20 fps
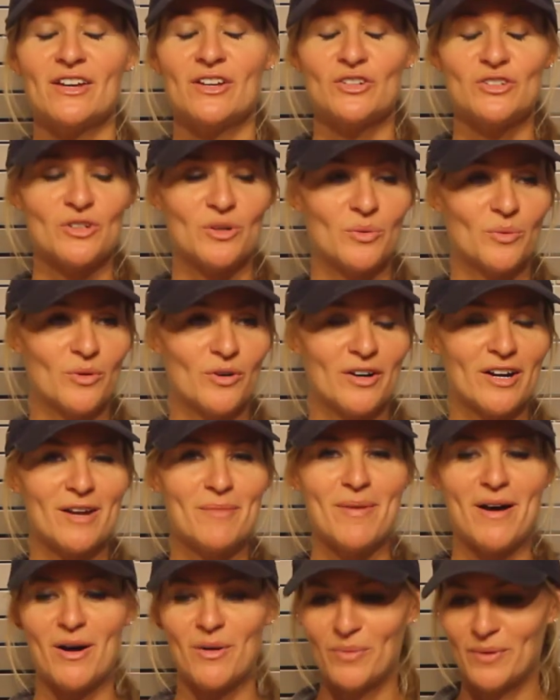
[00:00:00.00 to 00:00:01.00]
Don't worry
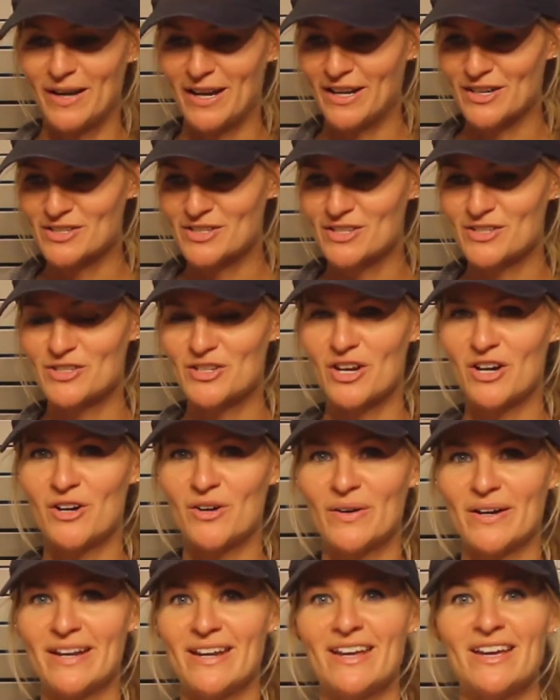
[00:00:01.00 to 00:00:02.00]
about what else is
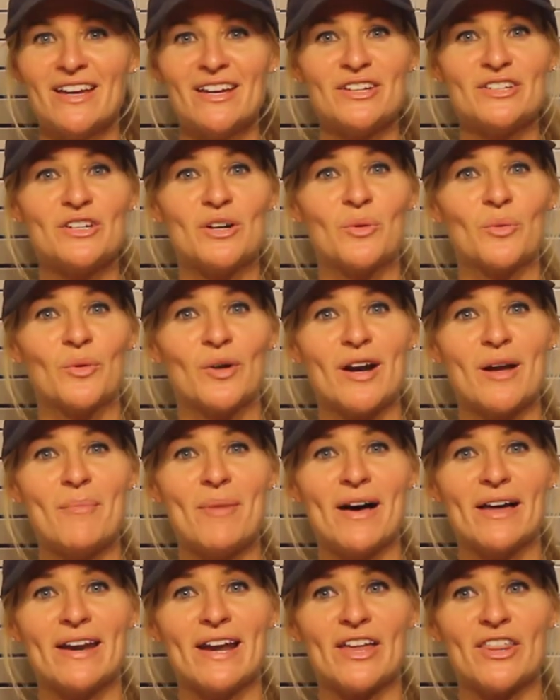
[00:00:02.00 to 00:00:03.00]
going. Don't worry
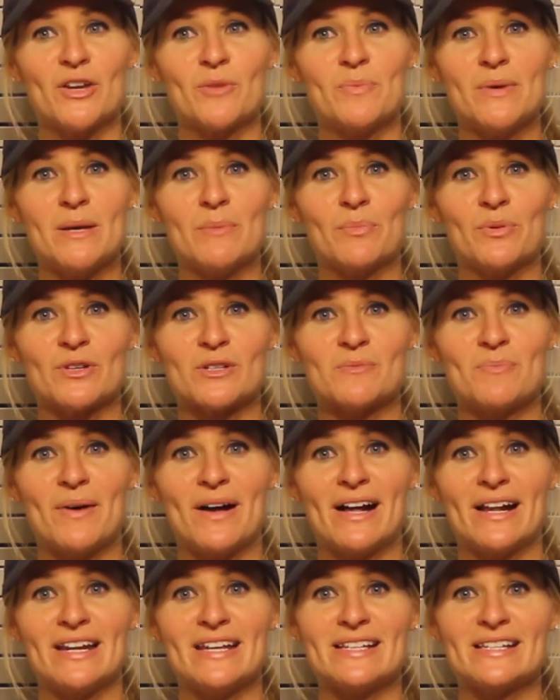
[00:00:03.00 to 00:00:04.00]
about other people's
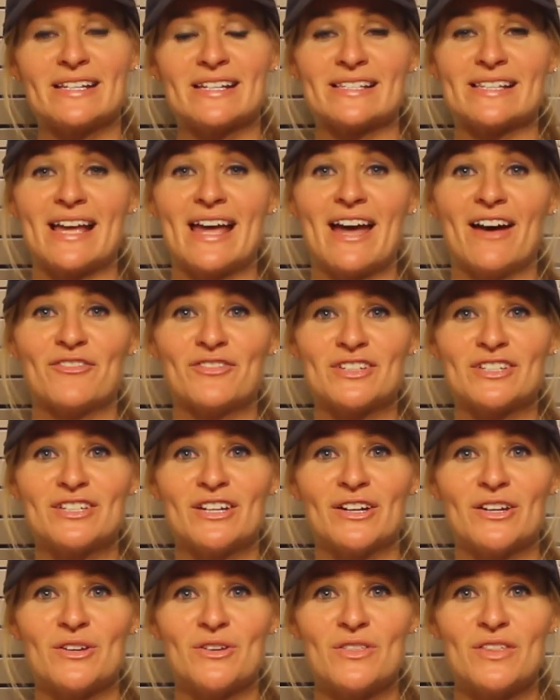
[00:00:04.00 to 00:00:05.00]
bodies, because I have to
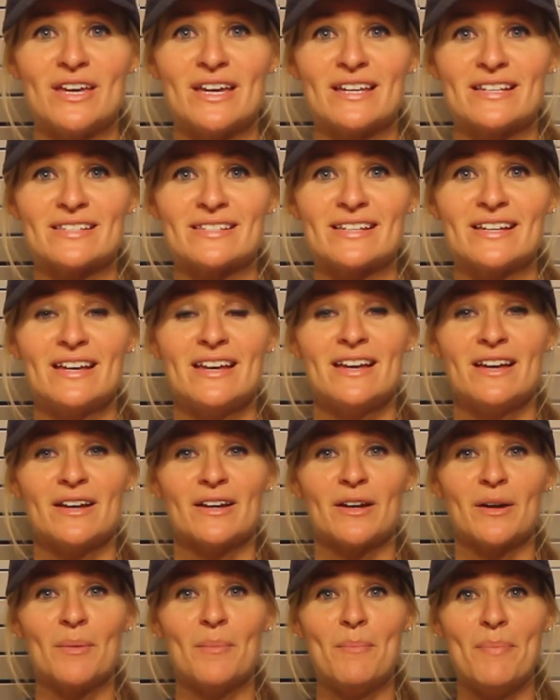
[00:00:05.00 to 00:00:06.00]
tell you this,
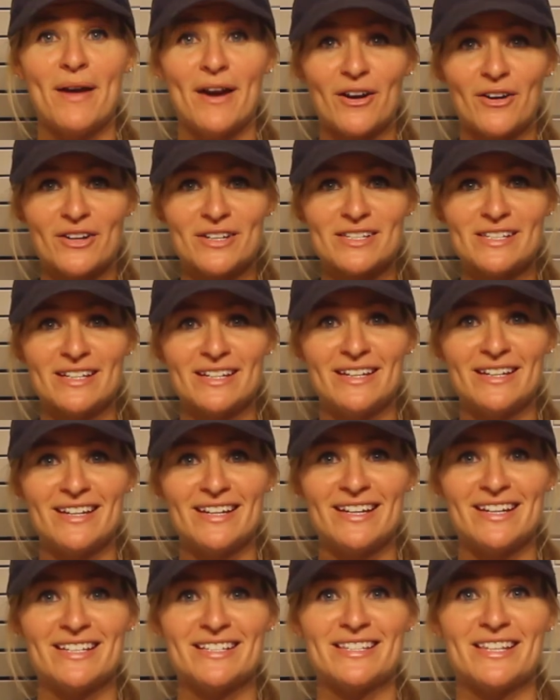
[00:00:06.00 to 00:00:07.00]
comparison
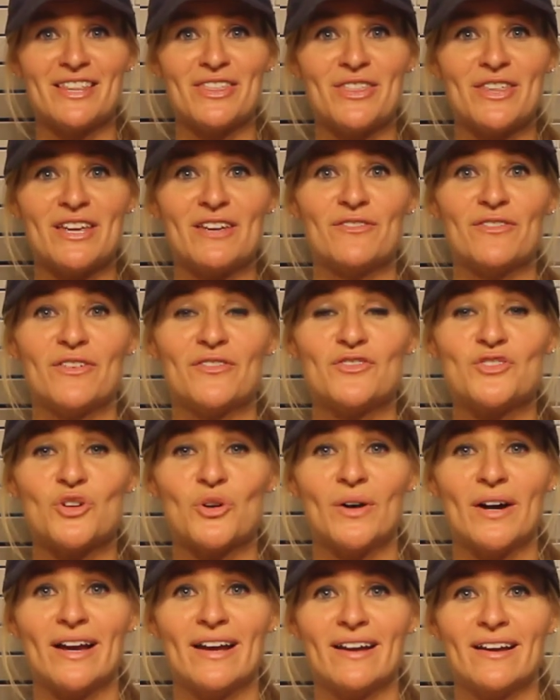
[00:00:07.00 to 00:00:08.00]
is the thief of
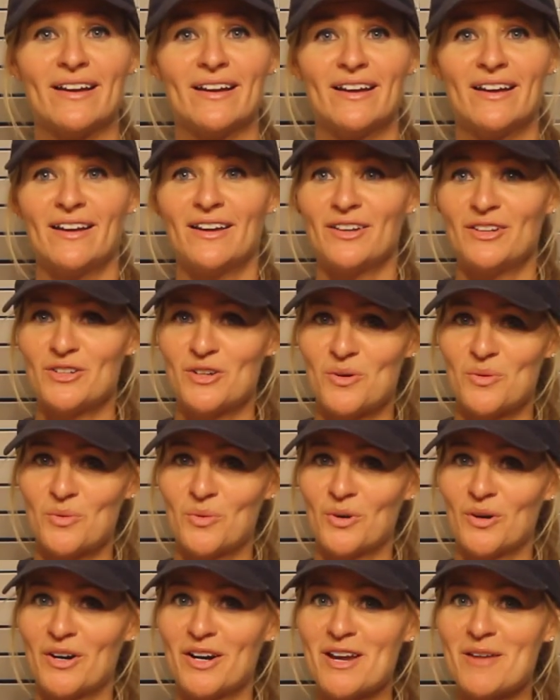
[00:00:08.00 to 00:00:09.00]
joy. Don't
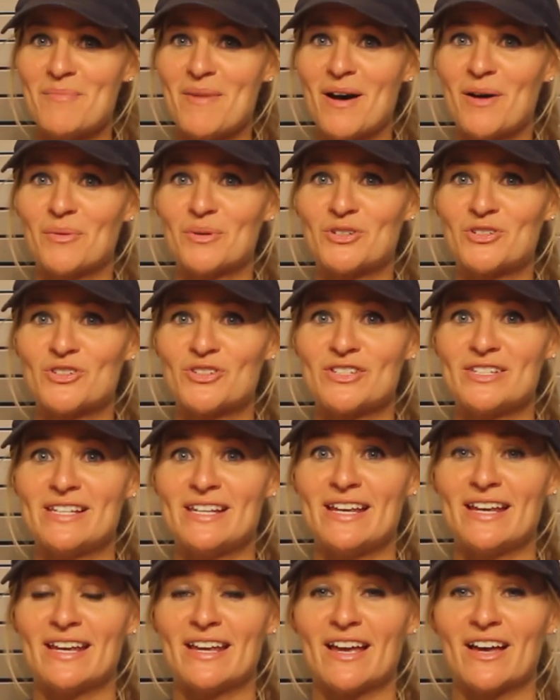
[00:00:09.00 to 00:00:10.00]
worry about what you're
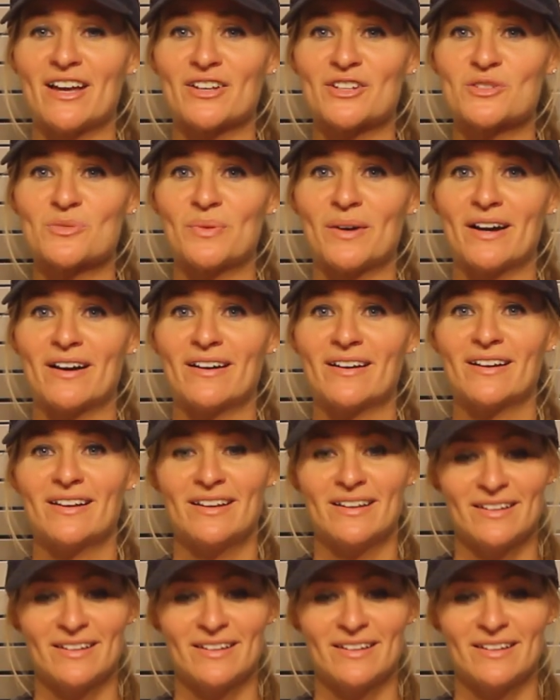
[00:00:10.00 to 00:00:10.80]
seeing elsewhere.